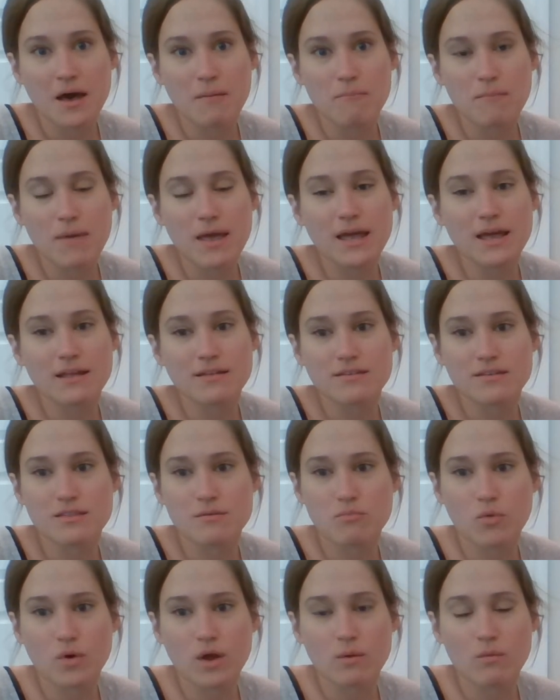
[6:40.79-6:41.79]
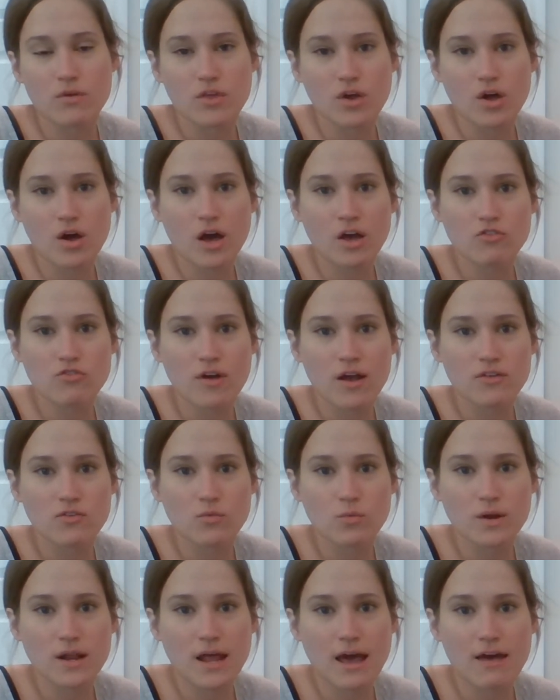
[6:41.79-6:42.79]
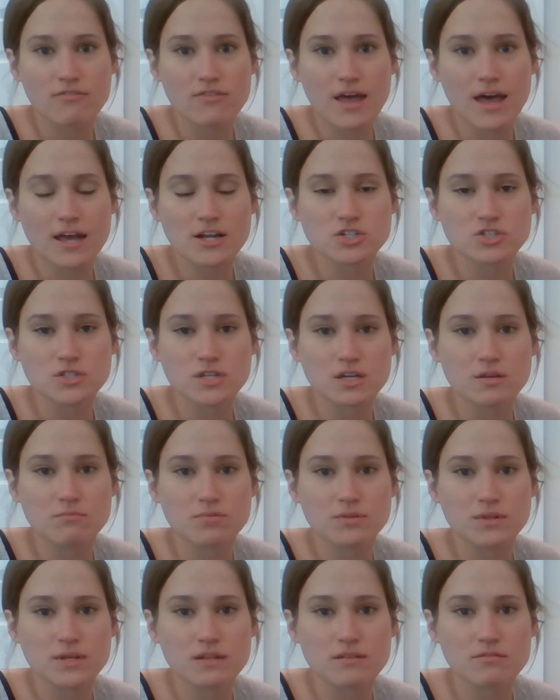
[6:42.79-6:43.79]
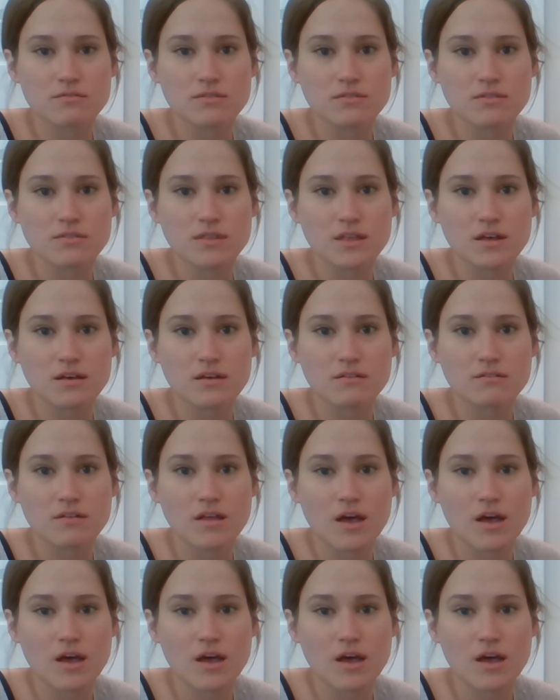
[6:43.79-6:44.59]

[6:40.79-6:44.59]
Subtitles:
make it to the point where the contractor would have to actually complete the